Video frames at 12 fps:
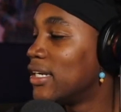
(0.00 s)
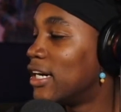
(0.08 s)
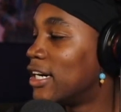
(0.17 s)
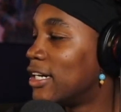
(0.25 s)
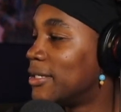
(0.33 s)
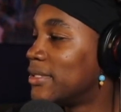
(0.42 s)

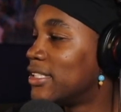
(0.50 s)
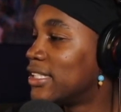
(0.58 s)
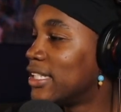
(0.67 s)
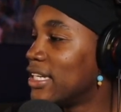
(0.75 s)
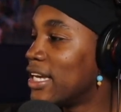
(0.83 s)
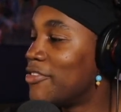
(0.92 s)
um,
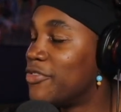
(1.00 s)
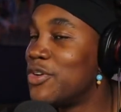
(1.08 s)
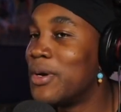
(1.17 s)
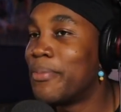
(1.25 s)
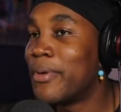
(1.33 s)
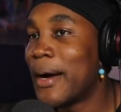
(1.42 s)
see and
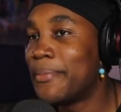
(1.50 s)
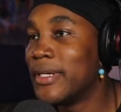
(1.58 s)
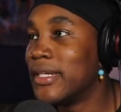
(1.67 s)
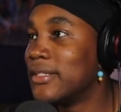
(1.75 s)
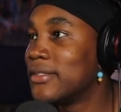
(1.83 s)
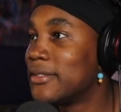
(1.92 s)
view the
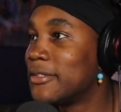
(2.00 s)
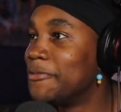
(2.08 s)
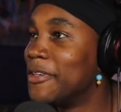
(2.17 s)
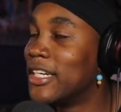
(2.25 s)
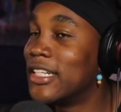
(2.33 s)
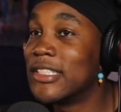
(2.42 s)
property
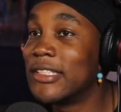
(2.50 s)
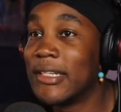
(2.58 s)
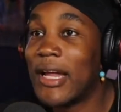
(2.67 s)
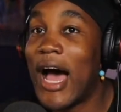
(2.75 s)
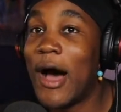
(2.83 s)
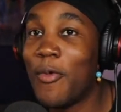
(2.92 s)
because
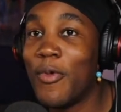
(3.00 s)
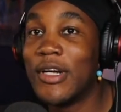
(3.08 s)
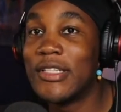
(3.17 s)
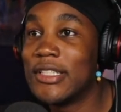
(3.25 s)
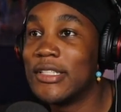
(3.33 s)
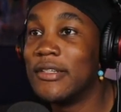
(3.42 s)
I
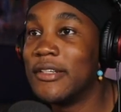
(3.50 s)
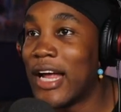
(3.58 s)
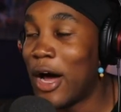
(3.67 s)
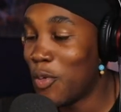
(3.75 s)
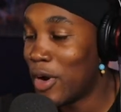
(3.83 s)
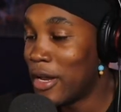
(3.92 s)
want to
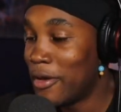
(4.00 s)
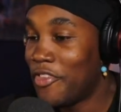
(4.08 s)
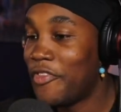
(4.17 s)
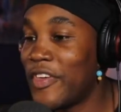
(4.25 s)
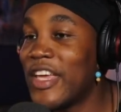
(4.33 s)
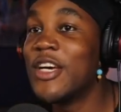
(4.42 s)
I want to
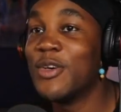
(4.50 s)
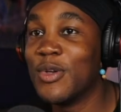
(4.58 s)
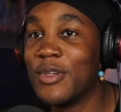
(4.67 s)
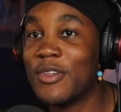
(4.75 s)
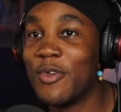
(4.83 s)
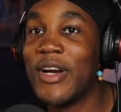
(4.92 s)

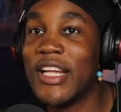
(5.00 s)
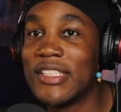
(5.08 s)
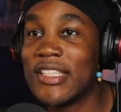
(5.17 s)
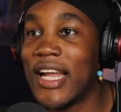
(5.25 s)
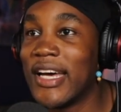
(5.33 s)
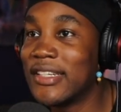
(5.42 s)
feel what
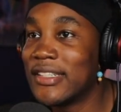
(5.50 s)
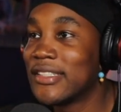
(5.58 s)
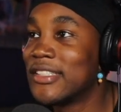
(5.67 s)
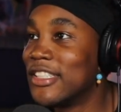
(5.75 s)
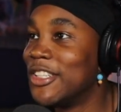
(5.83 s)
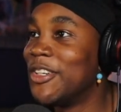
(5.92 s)
it's like,
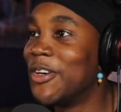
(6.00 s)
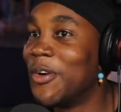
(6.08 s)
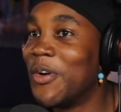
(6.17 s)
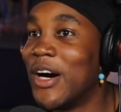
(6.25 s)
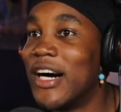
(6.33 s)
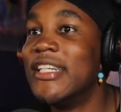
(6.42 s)
you
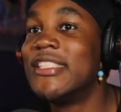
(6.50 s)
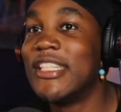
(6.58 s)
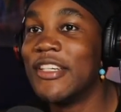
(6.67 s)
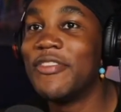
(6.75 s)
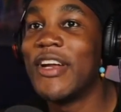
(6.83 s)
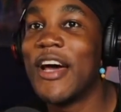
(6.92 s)
know,
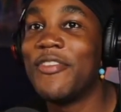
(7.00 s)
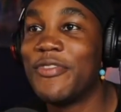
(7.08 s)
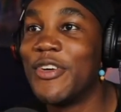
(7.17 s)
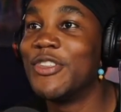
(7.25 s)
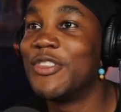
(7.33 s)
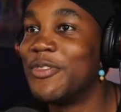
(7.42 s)
hunting for that
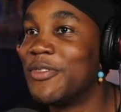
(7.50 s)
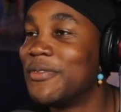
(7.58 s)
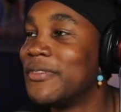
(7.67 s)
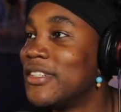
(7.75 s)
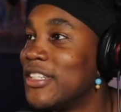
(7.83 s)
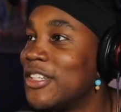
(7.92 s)
first
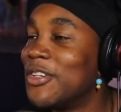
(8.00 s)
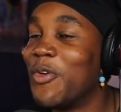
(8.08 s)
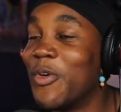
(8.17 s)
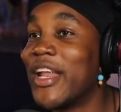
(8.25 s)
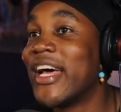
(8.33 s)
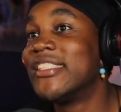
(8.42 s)

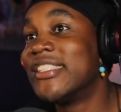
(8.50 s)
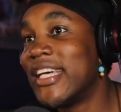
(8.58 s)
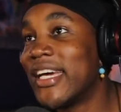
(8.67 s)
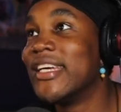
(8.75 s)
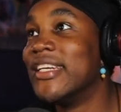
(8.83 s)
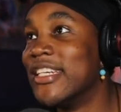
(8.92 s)
or that
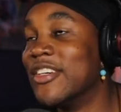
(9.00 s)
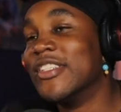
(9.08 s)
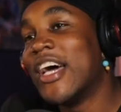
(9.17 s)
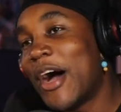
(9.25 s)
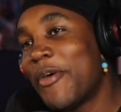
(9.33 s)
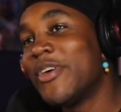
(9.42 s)
second deal.
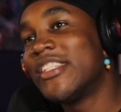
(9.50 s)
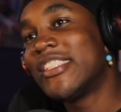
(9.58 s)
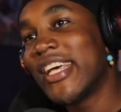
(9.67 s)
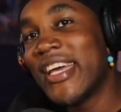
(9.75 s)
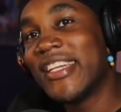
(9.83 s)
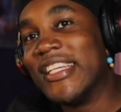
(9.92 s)
I would
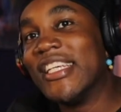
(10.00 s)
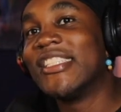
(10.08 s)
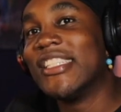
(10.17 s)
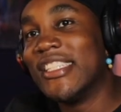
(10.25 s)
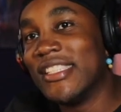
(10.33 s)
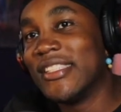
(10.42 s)
say
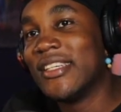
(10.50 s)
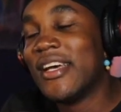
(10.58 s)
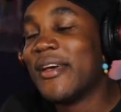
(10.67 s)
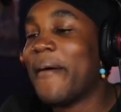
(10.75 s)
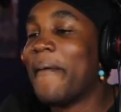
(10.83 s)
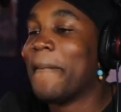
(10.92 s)
this is
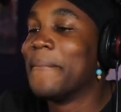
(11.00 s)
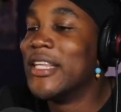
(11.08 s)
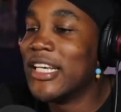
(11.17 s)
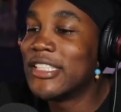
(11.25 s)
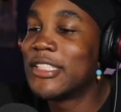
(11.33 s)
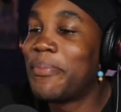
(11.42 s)

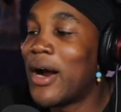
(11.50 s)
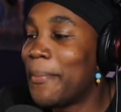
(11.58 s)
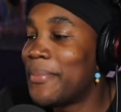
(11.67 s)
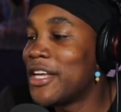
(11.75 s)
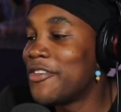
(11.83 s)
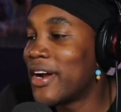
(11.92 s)
this
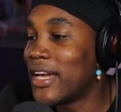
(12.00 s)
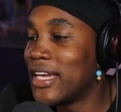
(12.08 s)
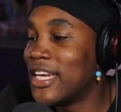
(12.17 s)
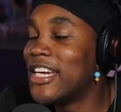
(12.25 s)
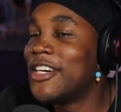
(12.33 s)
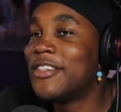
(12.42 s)
property right
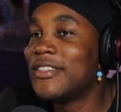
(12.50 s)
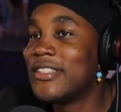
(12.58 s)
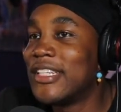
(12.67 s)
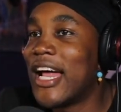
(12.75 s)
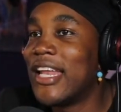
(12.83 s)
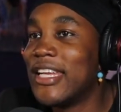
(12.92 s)
here
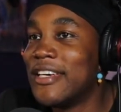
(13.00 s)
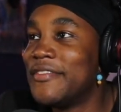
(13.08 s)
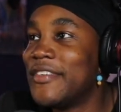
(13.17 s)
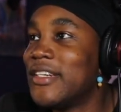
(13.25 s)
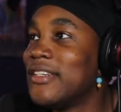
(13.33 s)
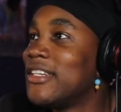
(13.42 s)
that I
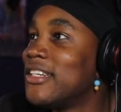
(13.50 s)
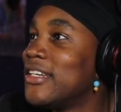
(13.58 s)
live in